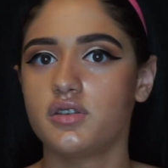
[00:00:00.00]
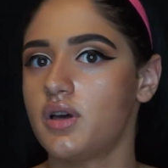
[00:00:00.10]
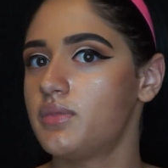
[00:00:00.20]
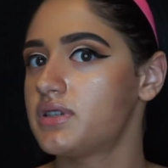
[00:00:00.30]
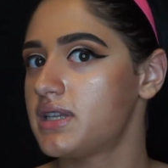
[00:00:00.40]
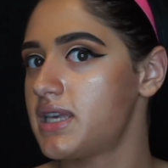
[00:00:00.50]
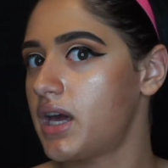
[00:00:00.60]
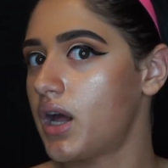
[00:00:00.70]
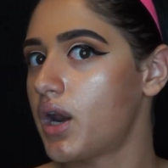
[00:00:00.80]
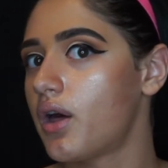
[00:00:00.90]
I'm just gonna take
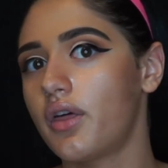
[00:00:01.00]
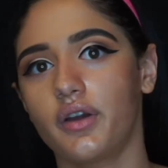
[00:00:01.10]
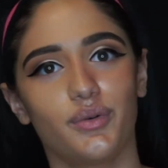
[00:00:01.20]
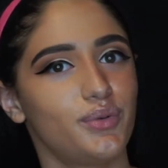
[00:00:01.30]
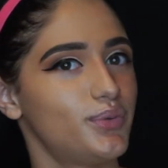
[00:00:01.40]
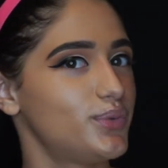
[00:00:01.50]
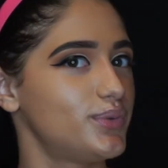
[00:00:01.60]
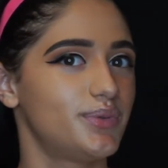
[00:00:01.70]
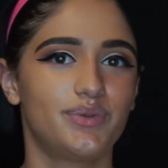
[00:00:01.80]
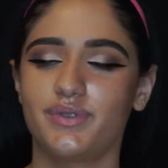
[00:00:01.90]
another.
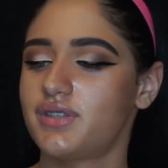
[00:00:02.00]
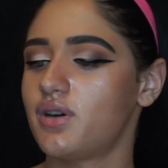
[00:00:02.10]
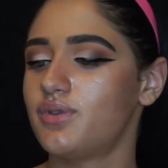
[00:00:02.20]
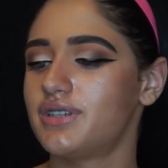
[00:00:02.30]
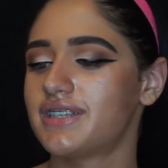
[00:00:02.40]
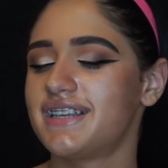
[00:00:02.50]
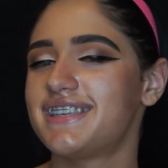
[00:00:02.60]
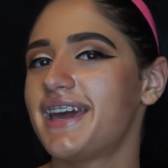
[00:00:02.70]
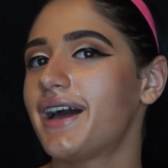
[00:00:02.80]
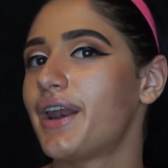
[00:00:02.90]
So we're just gonna
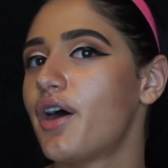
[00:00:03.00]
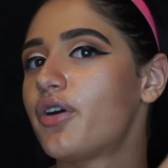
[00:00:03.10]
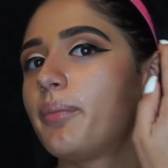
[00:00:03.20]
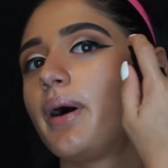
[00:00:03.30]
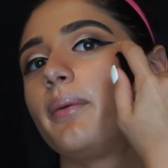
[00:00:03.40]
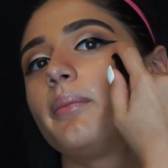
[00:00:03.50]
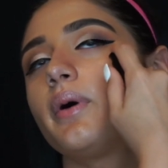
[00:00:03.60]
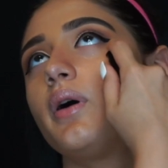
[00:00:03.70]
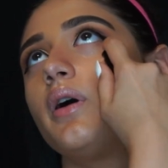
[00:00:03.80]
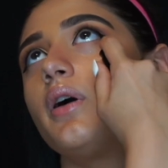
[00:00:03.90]
take another pump
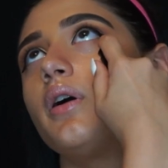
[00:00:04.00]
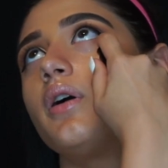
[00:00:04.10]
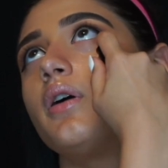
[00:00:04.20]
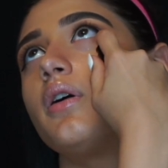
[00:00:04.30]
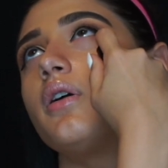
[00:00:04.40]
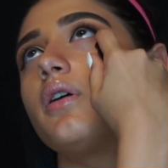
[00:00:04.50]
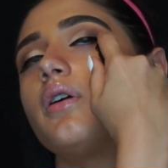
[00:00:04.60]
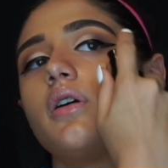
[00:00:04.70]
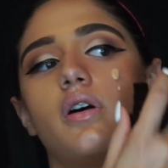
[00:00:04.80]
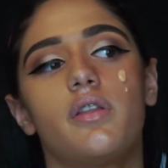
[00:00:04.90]

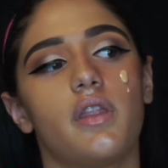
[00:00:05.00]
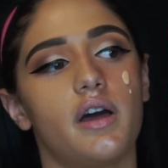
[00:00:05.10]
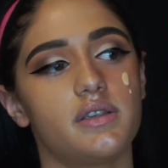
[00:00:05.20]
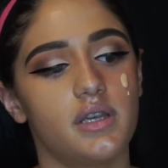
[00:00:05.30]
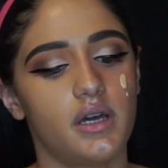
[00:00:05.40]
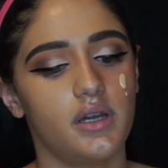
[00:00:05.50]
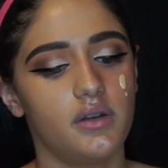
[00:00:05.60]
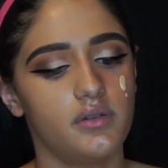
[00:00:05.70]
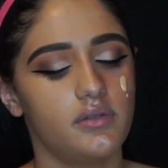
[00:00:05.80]
on that side.